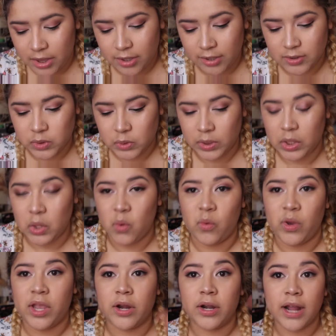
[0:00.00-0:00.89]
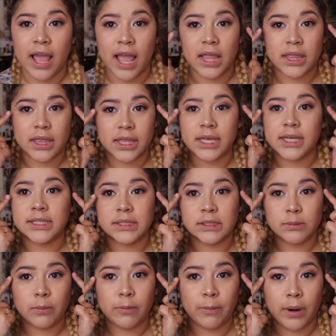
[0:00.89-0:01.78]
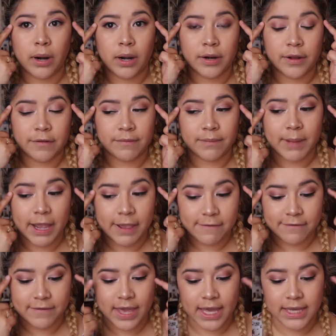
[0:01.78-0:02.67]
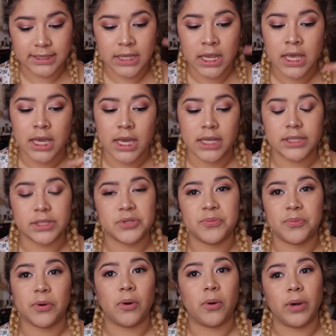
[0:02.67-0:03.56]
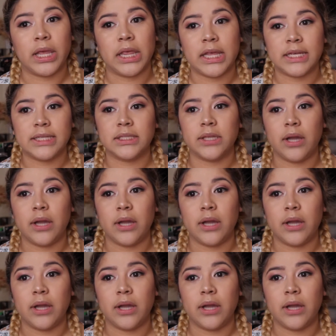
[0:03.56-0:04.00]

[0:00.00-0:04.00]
It looks really weird, and this part of my face is super oily,